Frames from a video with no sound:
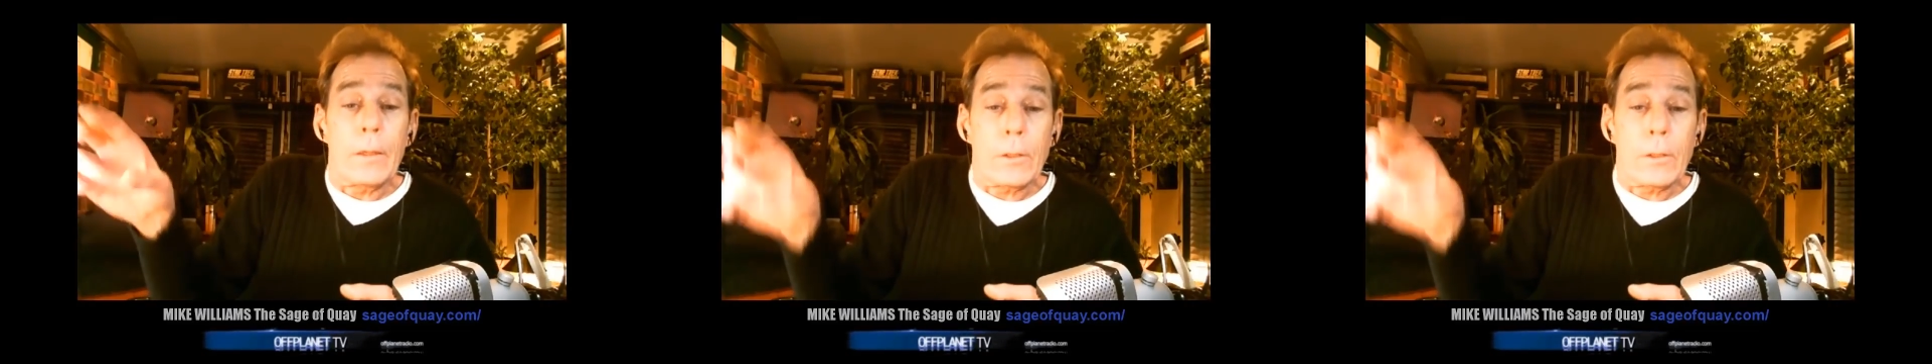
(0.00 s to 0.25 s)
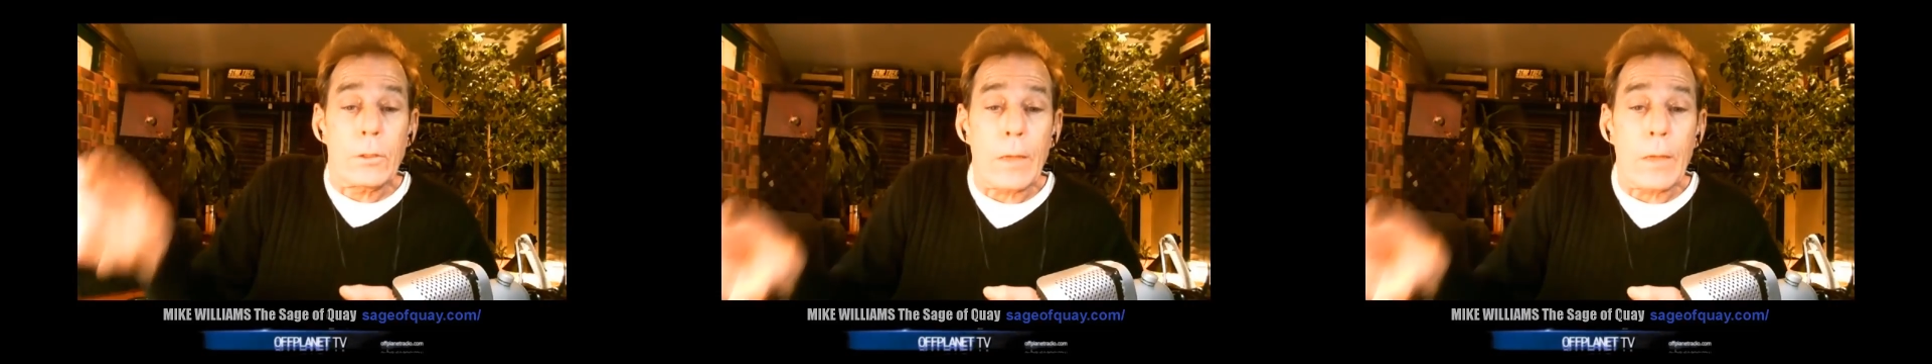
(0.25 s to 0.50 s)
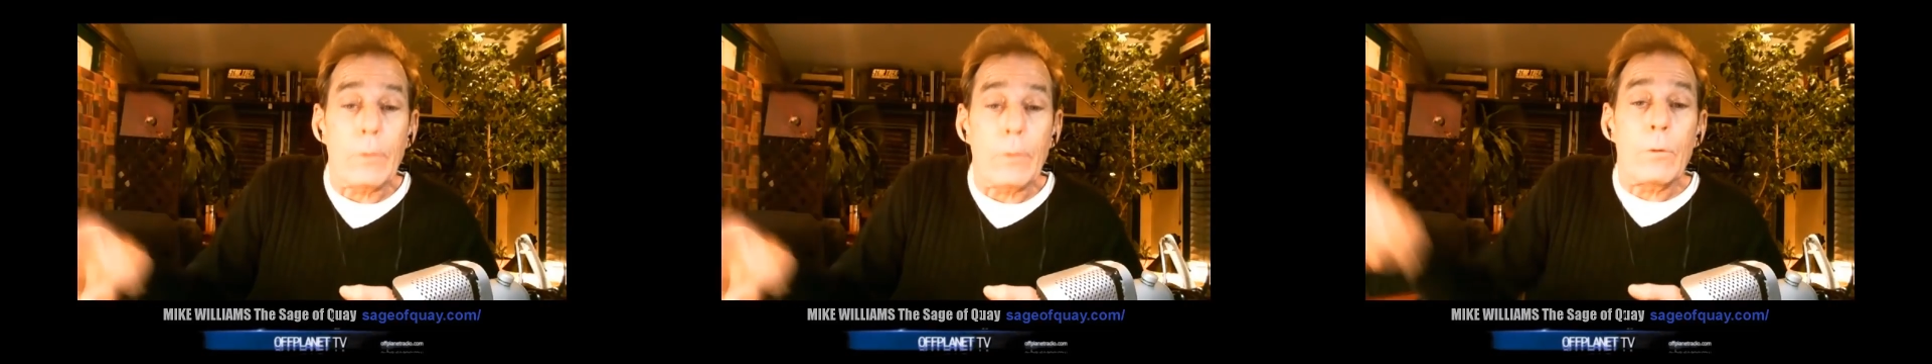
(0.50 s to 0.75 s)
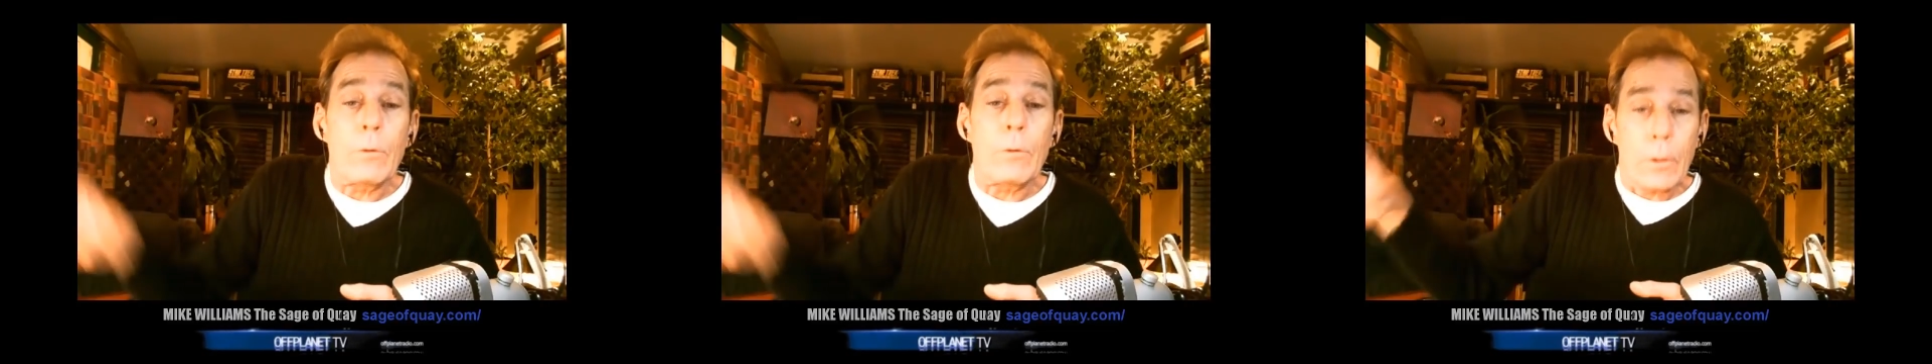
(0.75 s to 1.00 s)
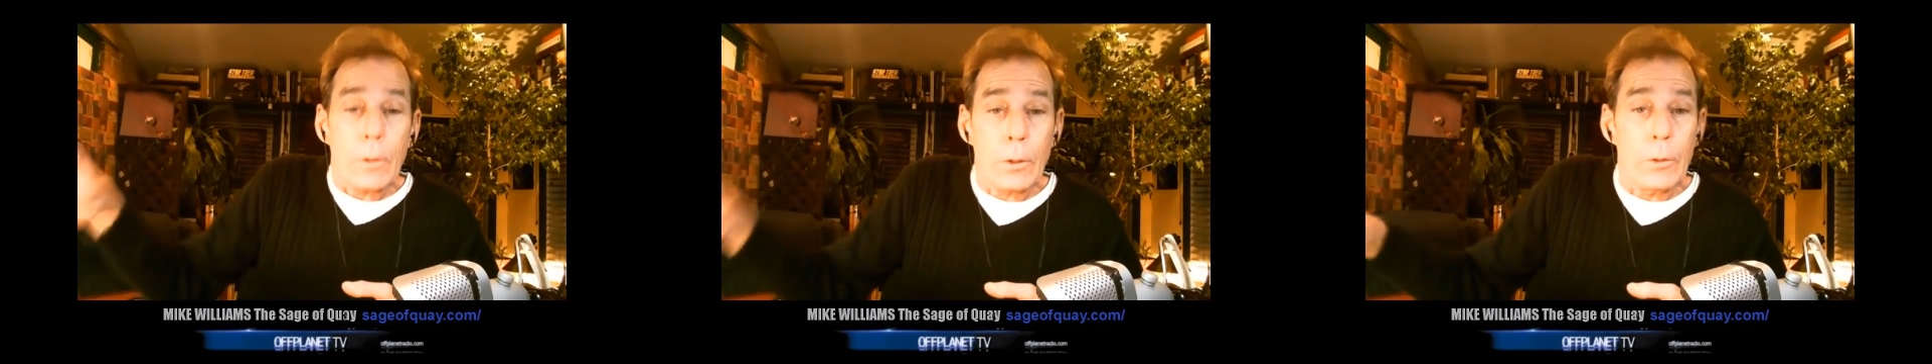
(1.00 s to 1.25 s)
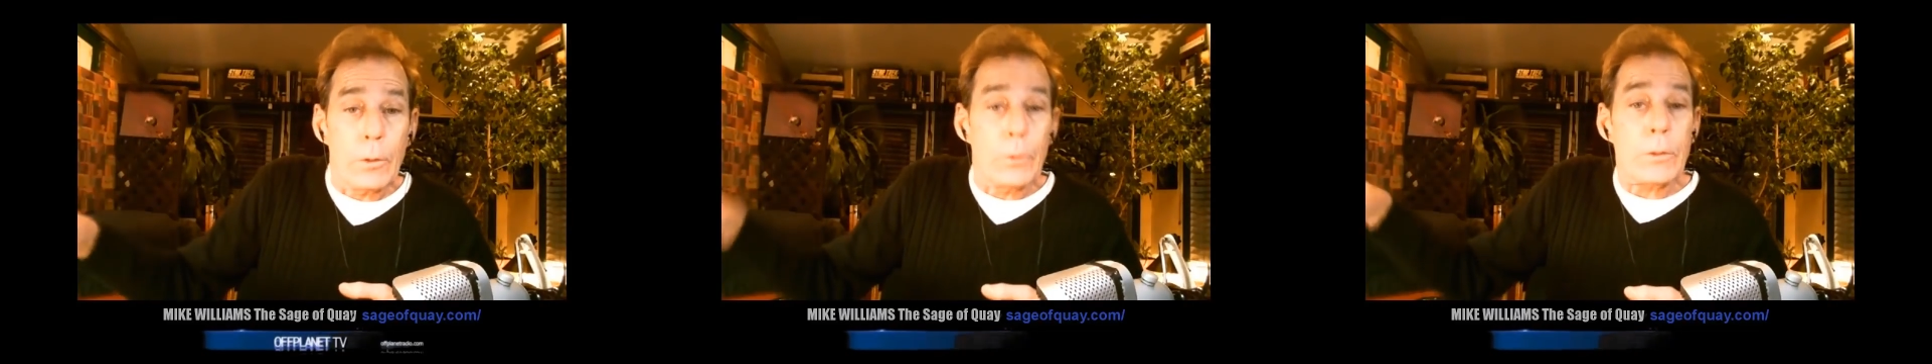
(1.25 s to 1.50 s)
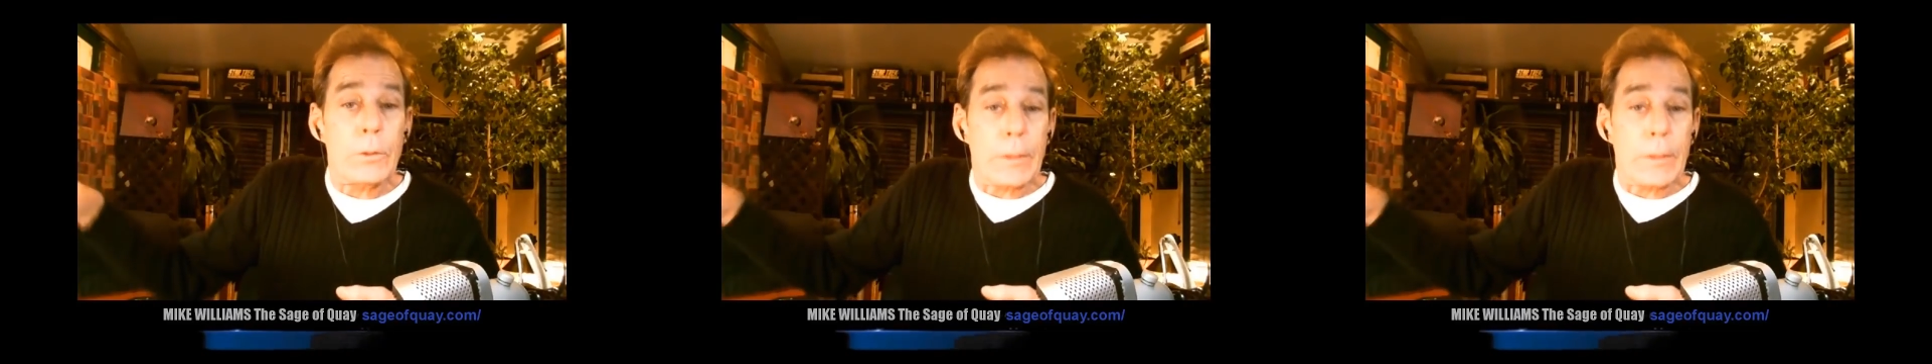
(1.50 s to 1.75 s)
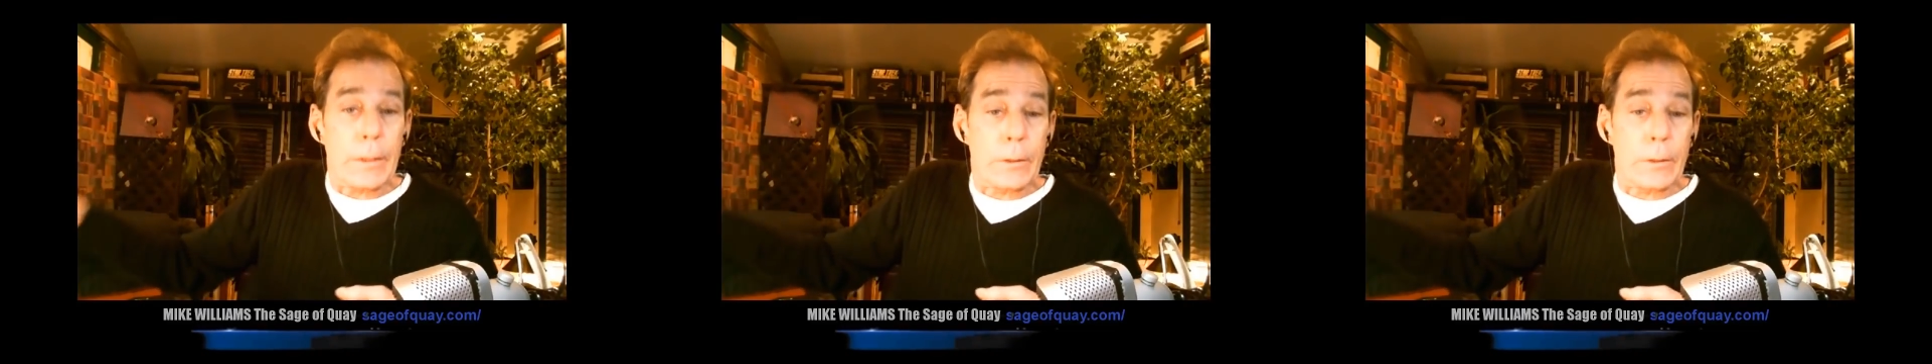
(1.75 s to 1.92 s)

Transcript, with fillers: subtle clues yeah.